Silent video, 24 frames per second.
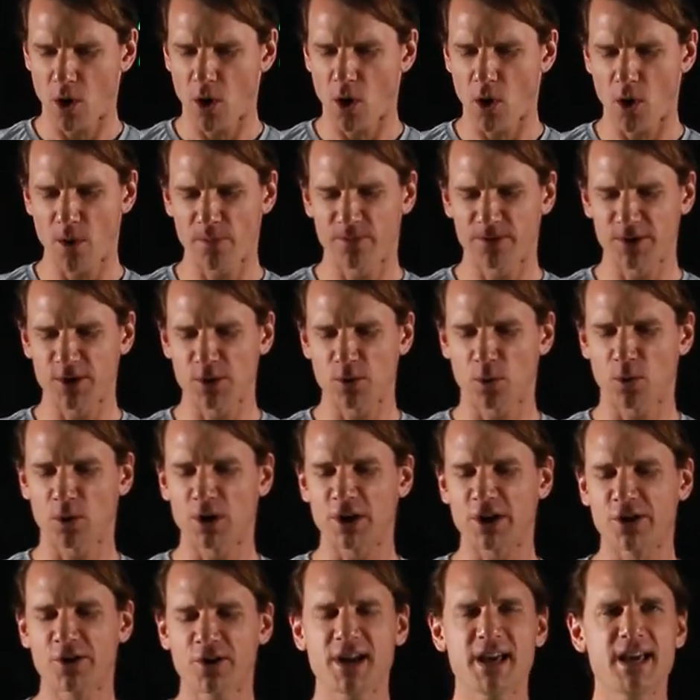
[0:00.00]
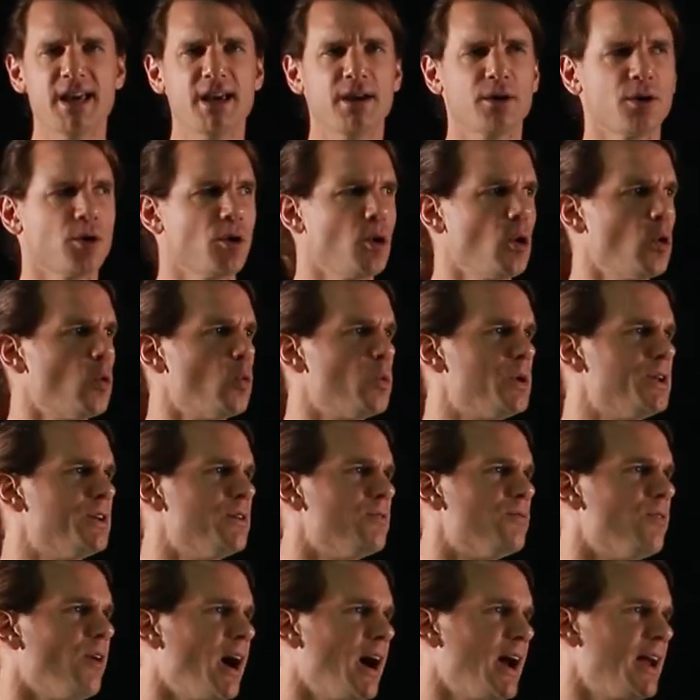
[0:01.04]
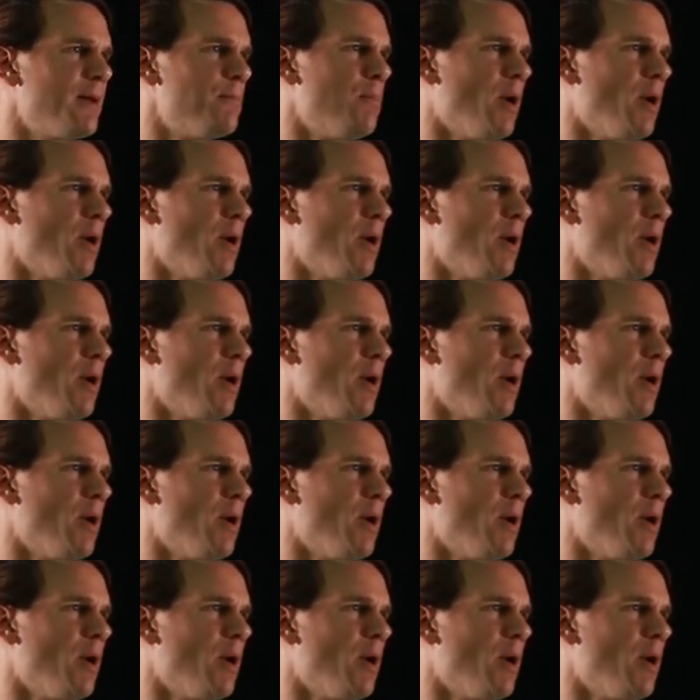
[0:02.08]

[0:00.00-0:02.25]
Hopefully you all agree, we divide